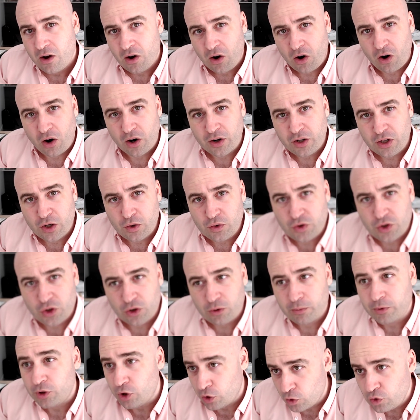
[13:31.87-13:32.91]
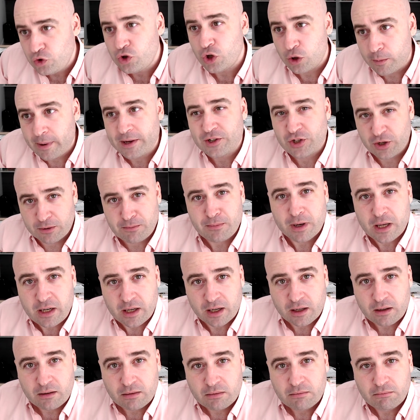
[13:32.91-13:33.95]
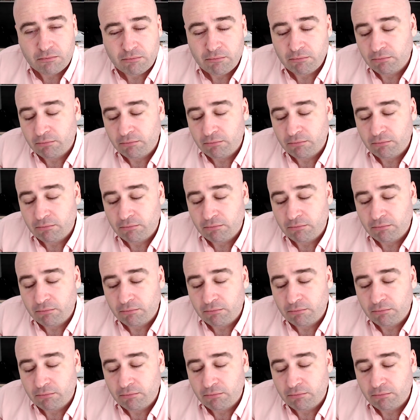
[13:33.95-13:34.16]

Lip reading: on YouTube? YouTube has admitted,